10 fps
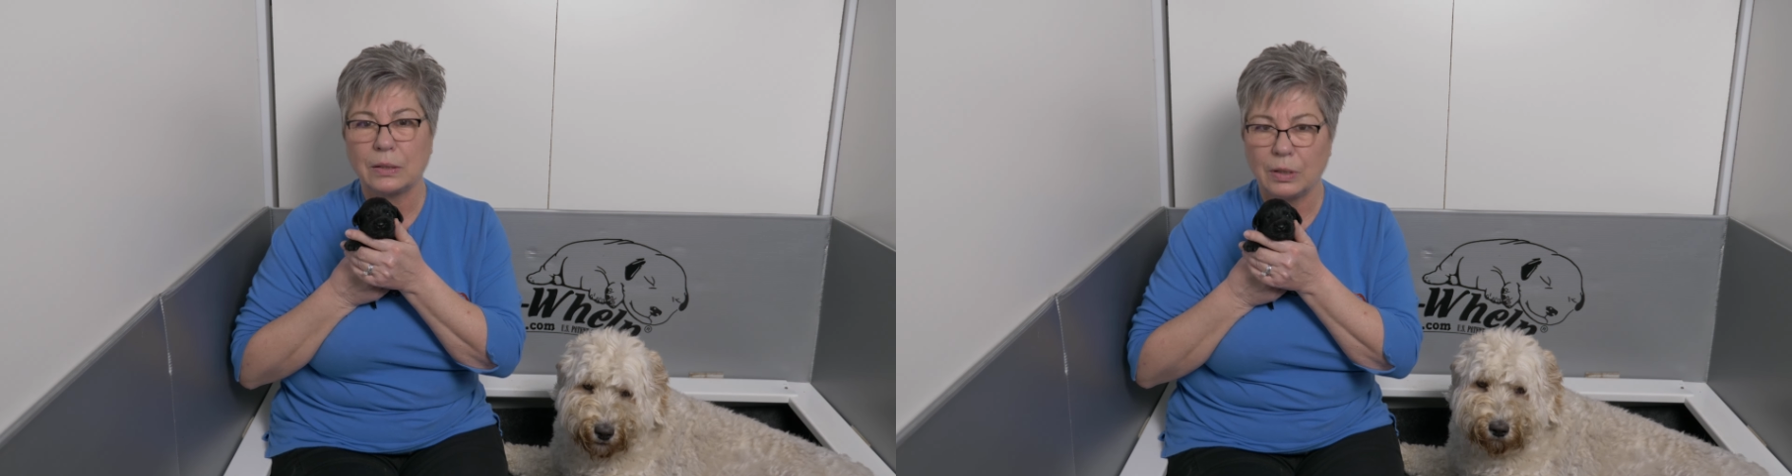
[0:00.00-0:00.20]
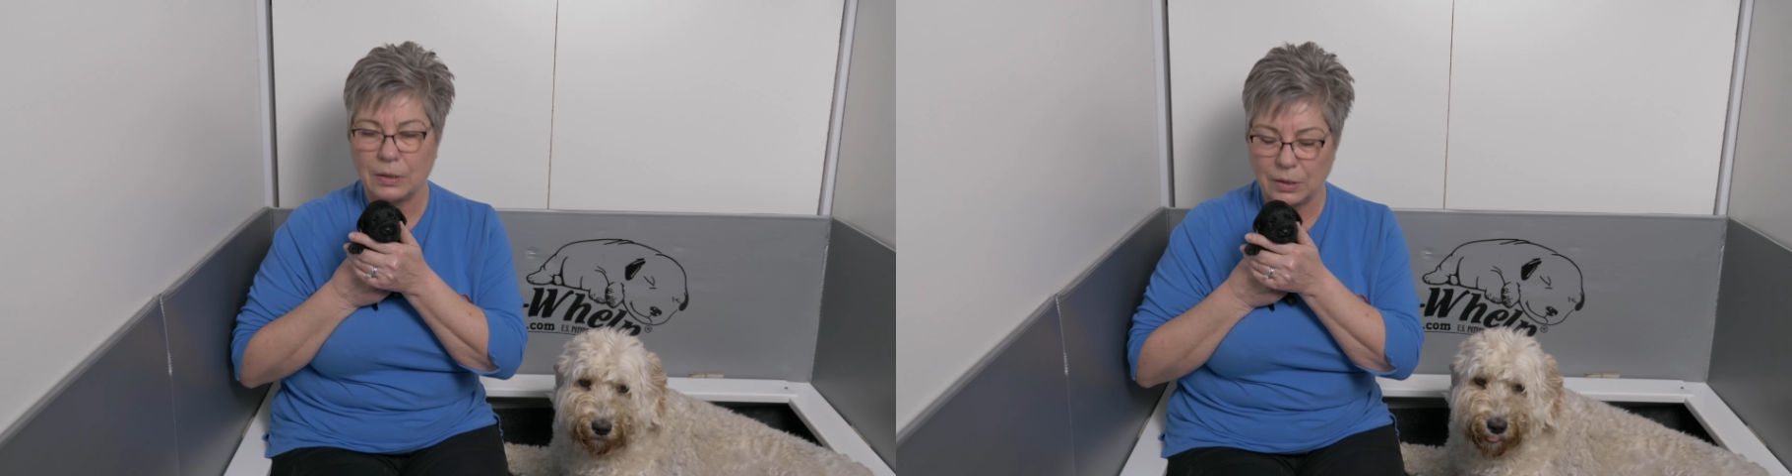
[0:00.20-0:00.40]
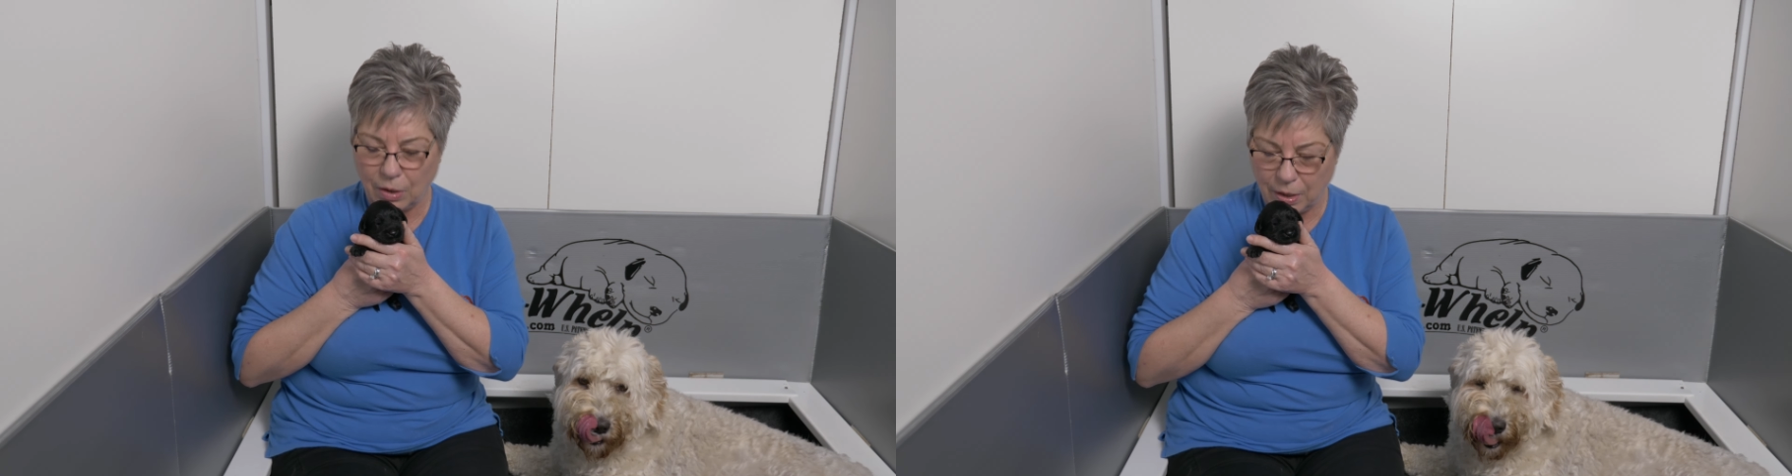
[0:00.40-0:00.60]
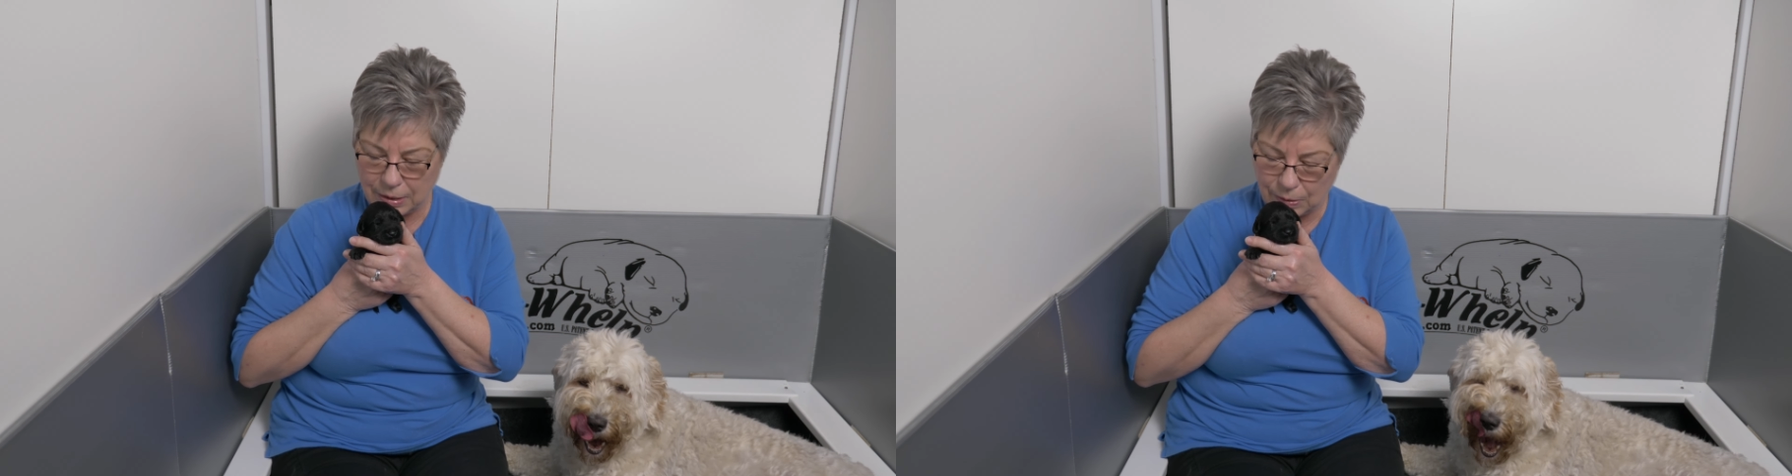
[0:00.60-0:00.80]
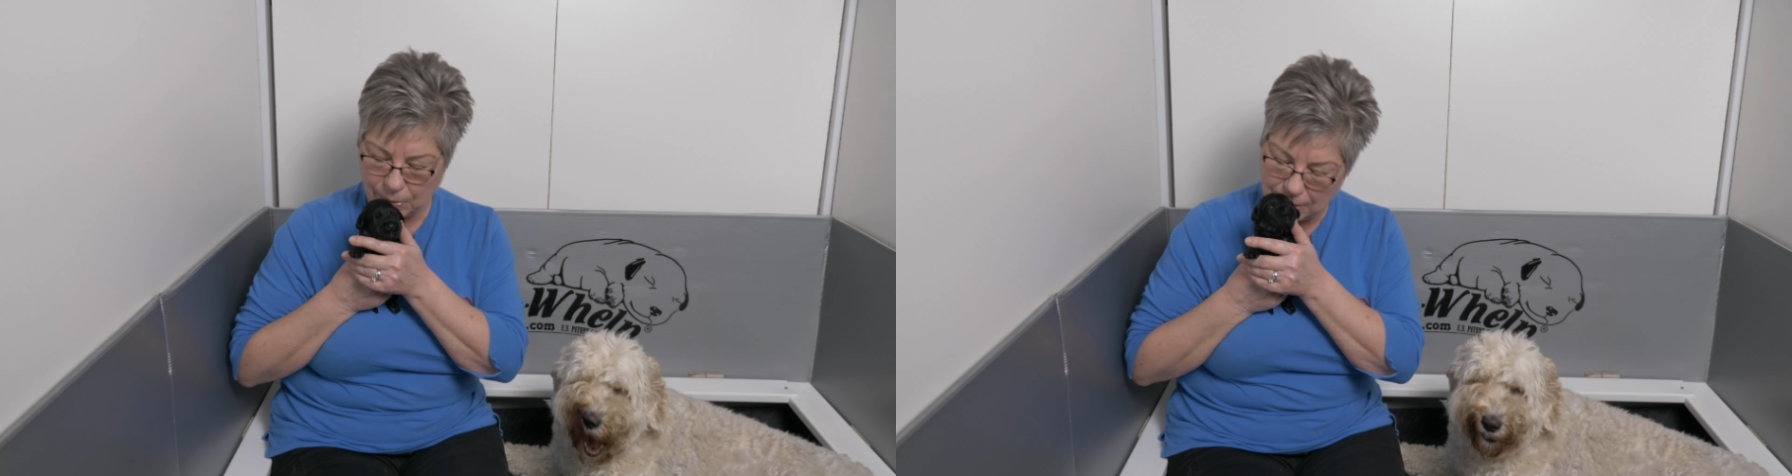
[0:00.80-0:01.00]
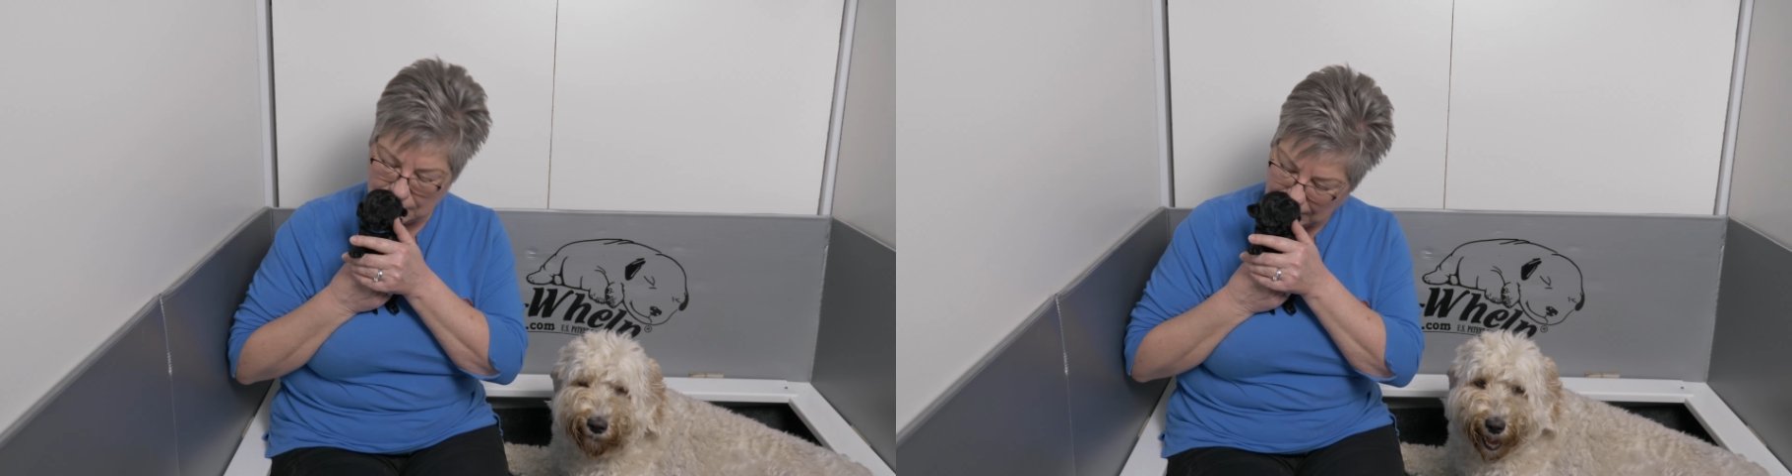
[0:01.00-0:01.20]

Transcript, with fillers: so it's the hardest way to